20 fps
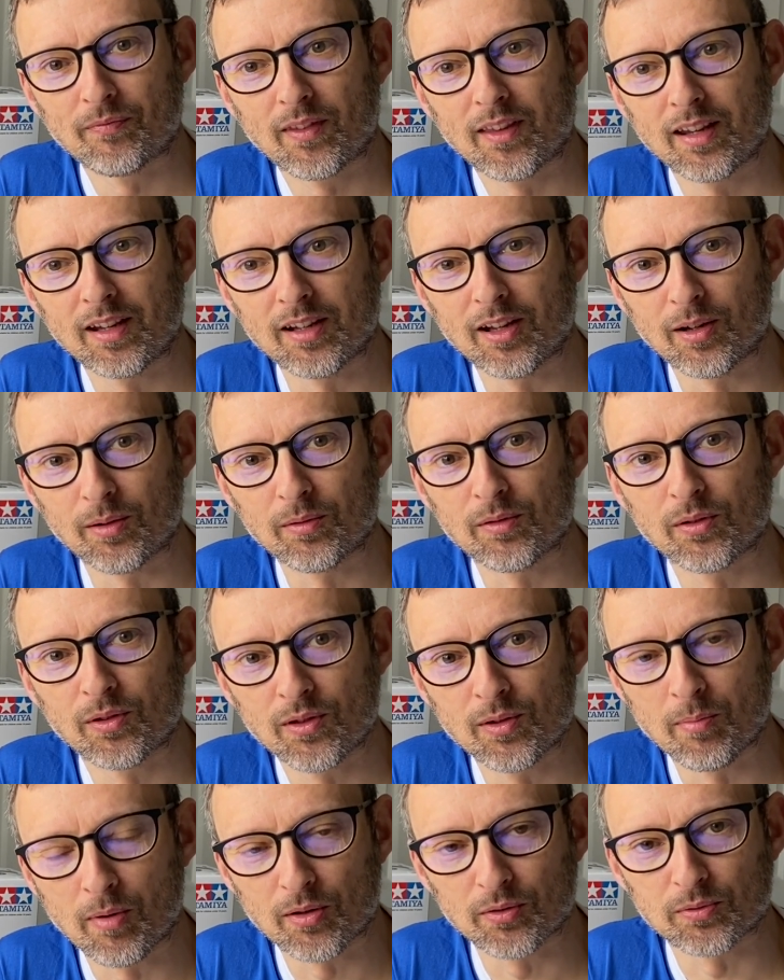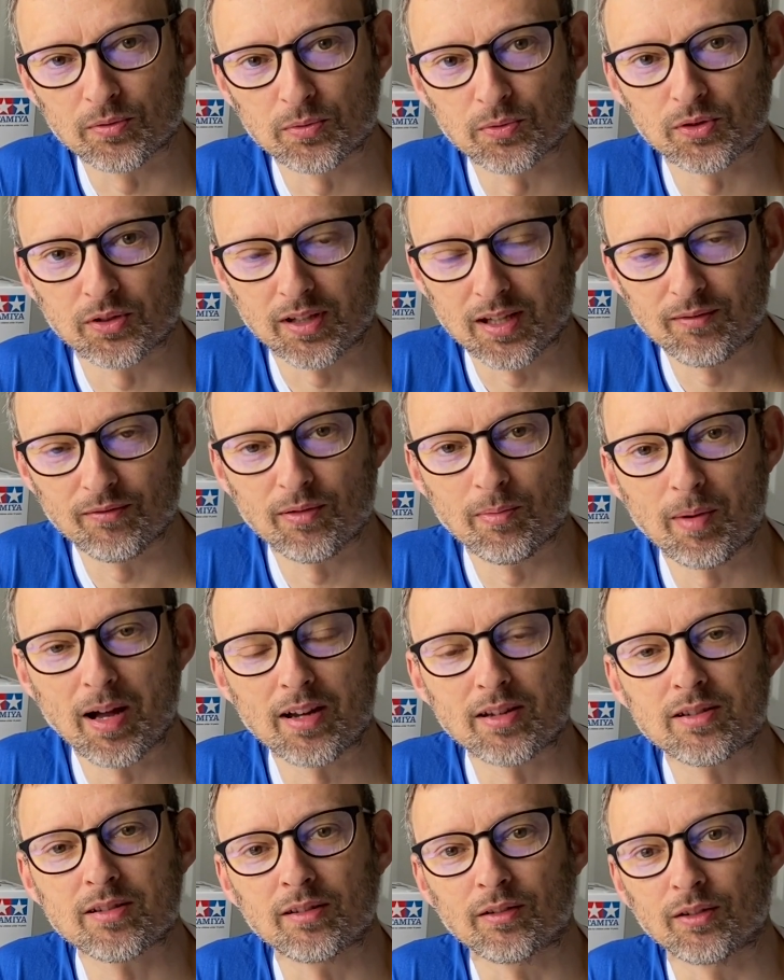you know, the models and the
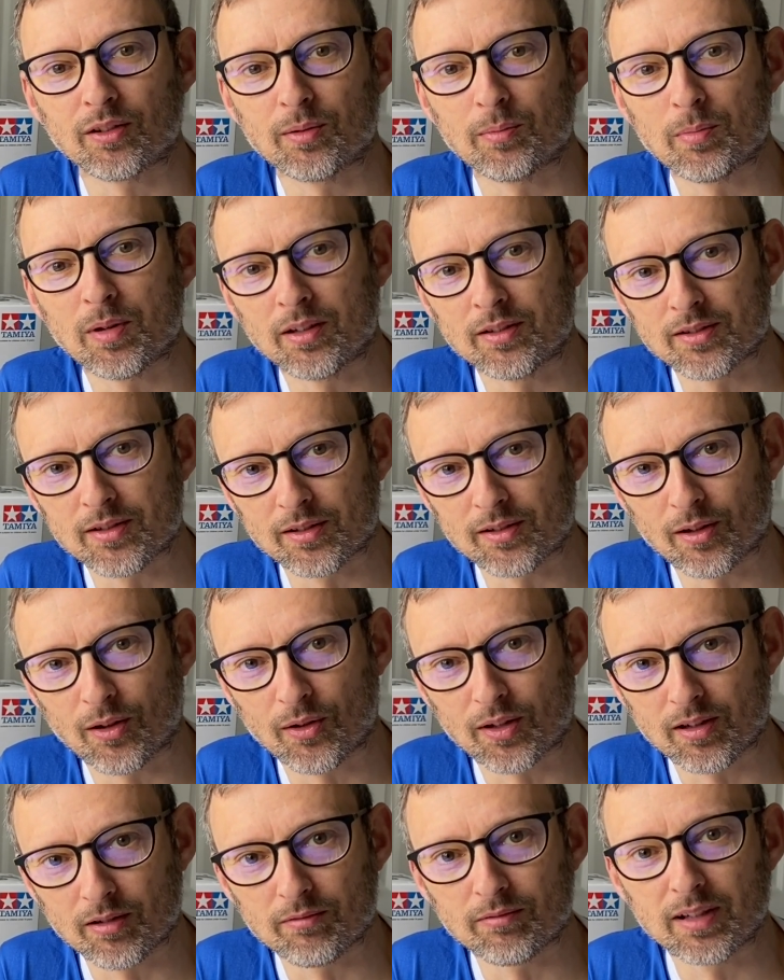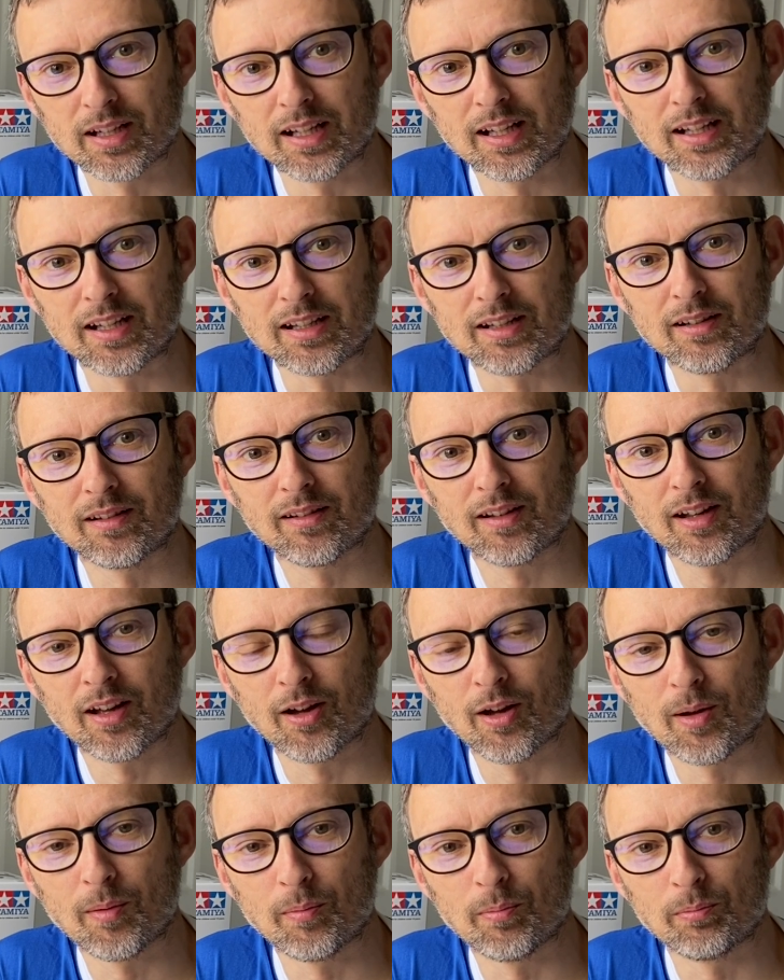information on them, and done like a really
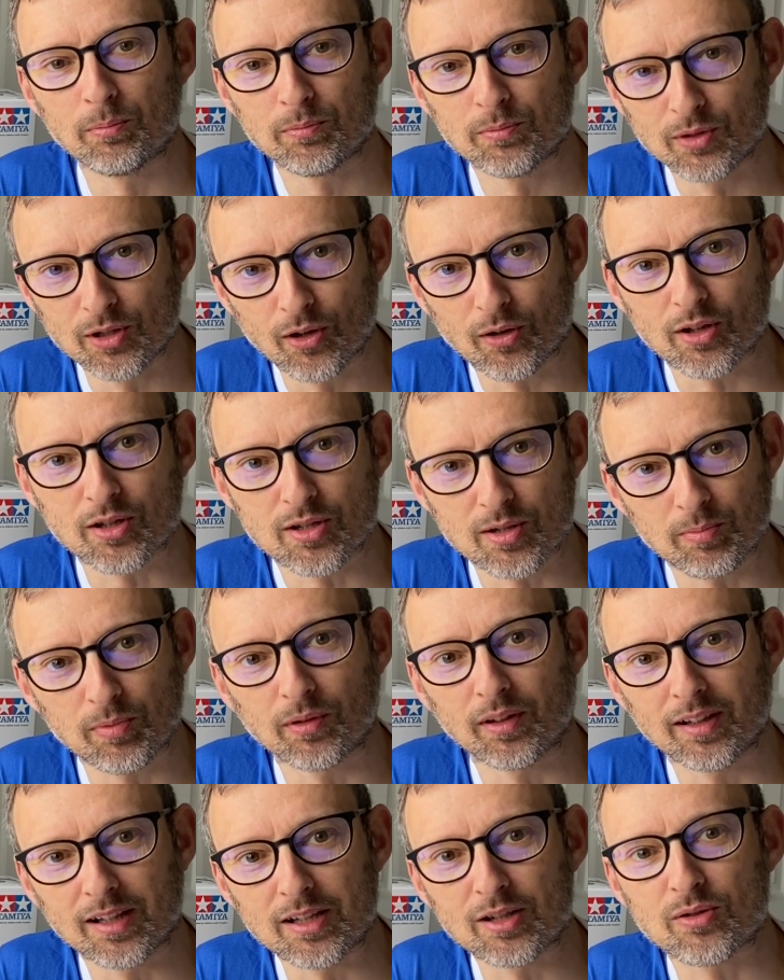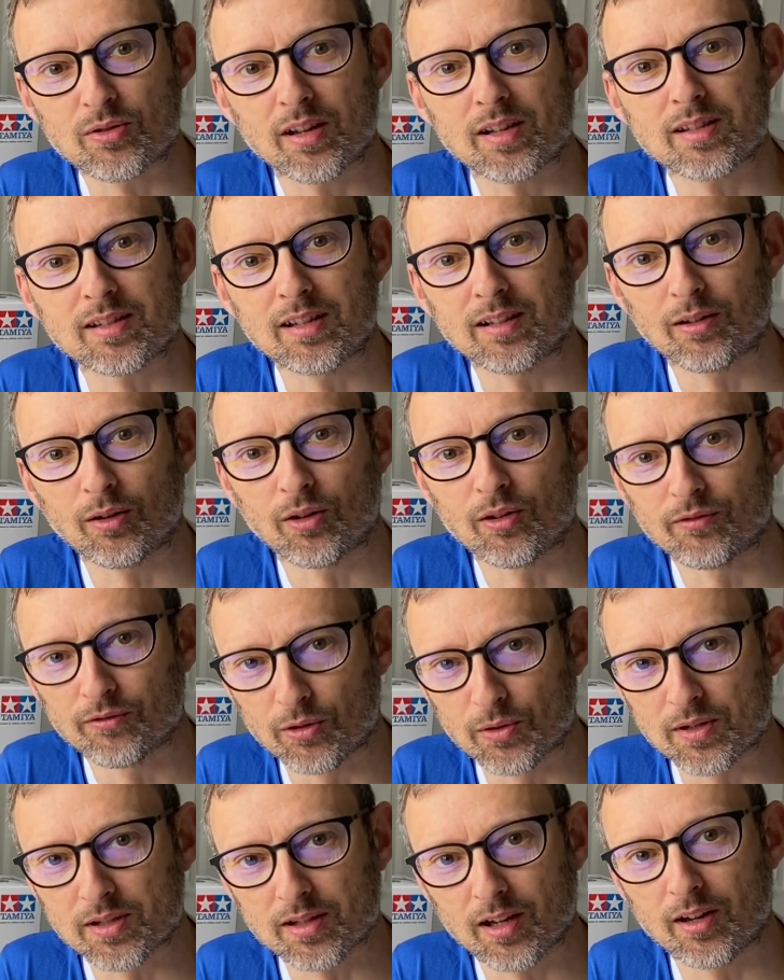knowledgeable and interesting like
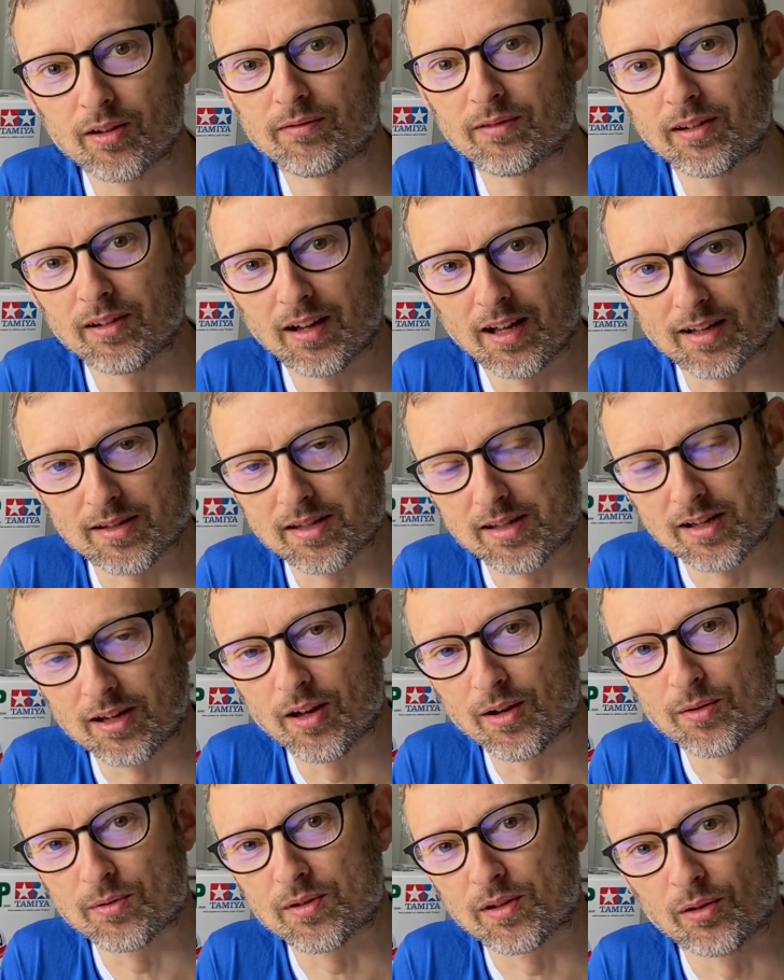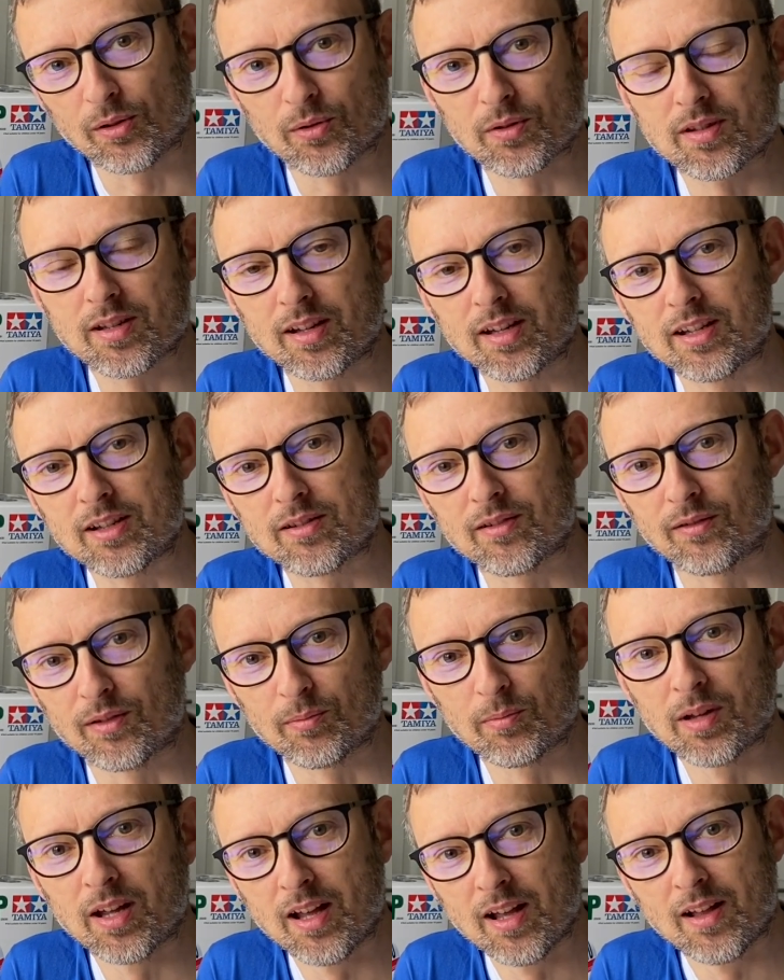voiceover as he goes and looks at each of
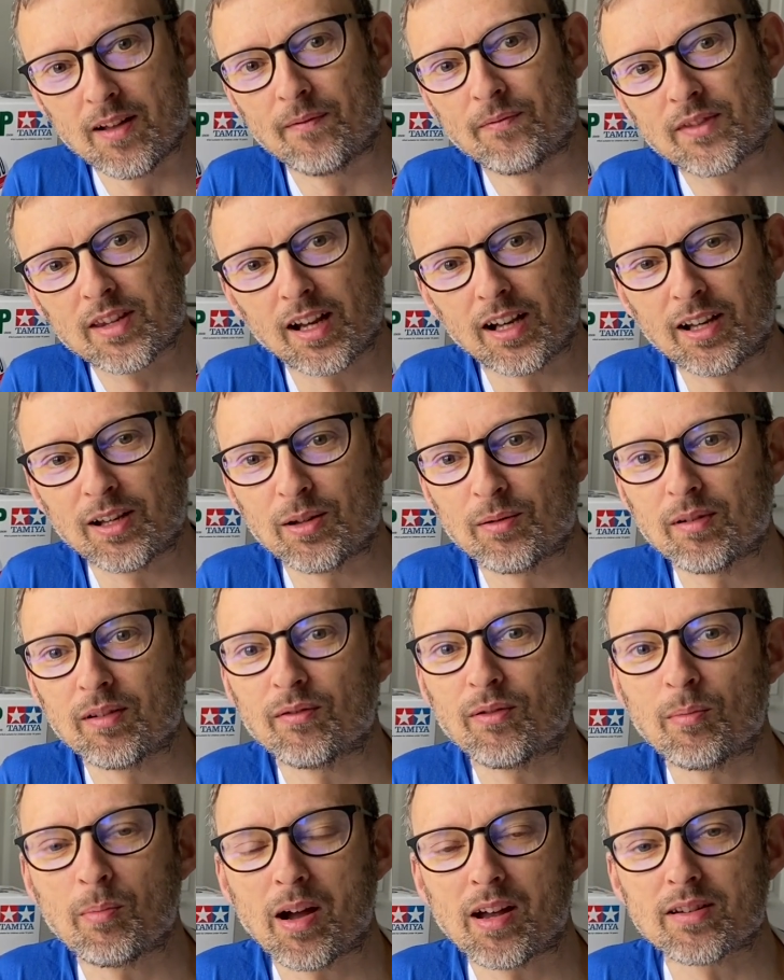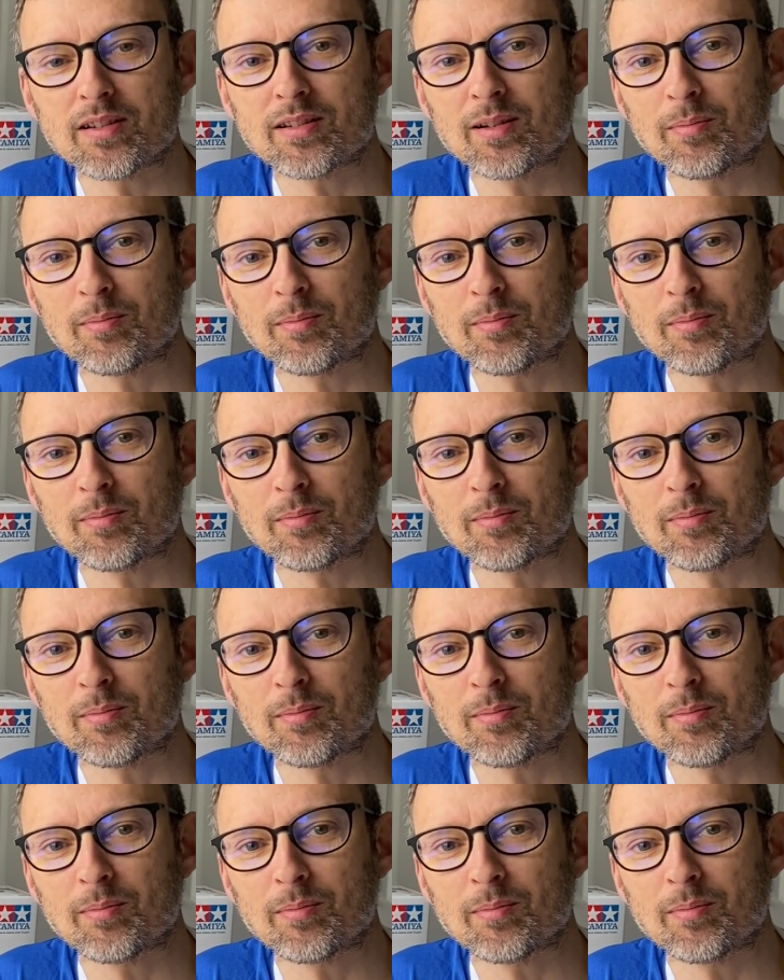them, telling you information